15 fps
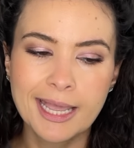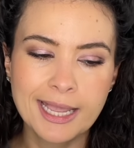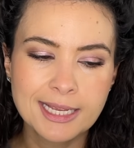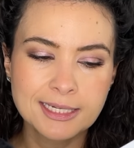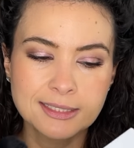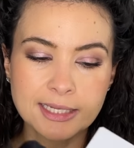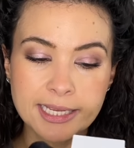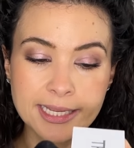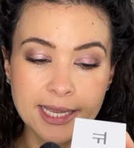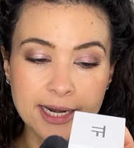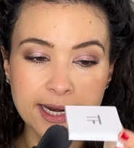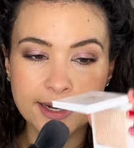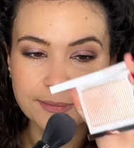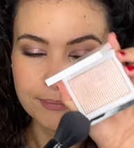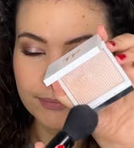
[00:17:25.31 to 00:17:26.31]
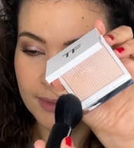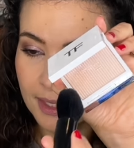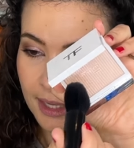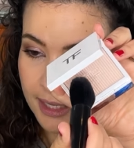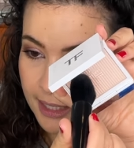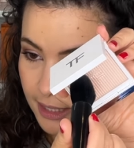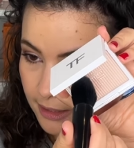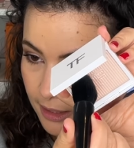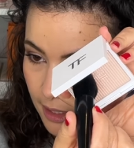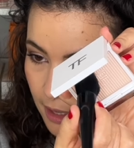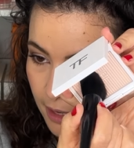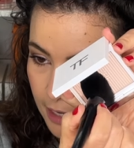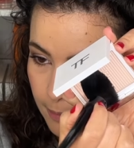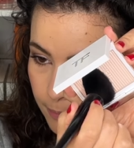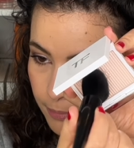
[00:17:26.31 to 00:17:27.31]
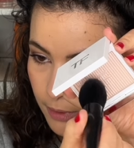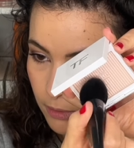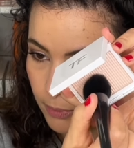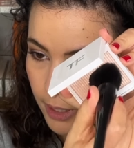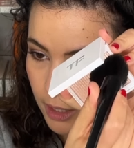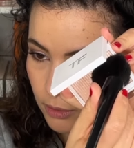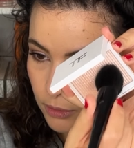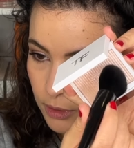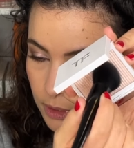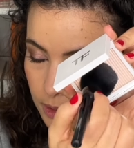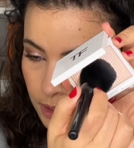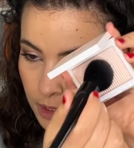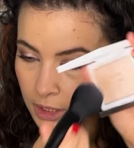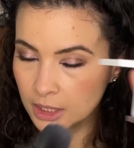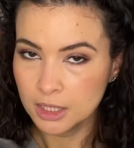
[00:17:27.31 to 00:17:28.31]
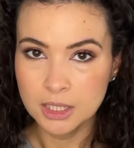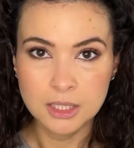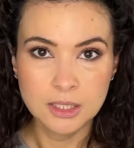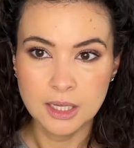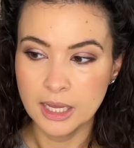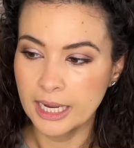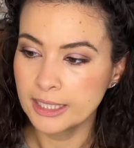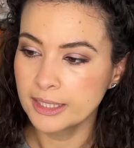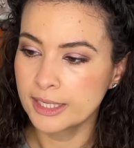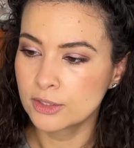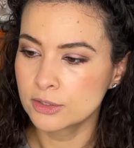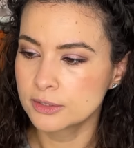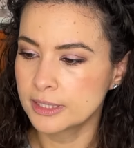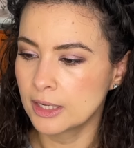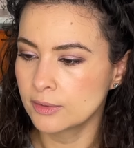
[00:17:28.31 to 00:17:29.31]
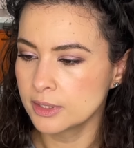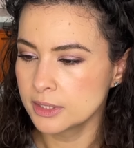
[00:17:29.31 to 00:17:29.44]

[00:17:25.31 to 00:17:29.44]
And I get it. I get the hype around highlighters now.